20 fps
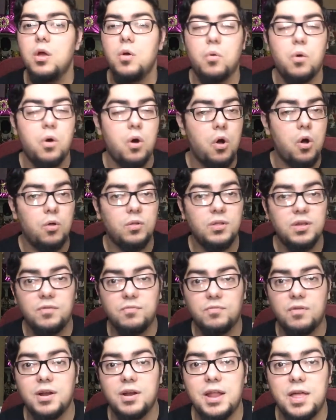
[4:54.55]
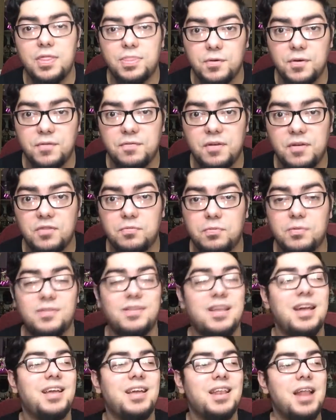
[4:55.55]
will only run at 30 frames per
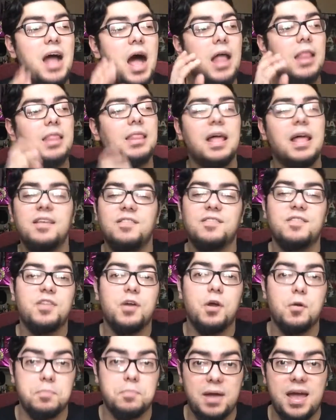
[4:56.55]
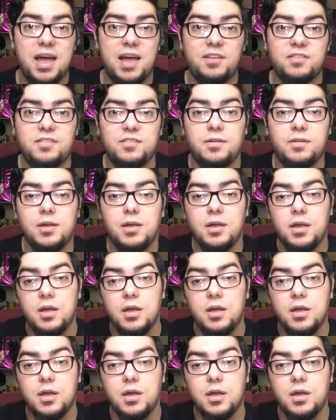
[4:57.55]
second unless they're patched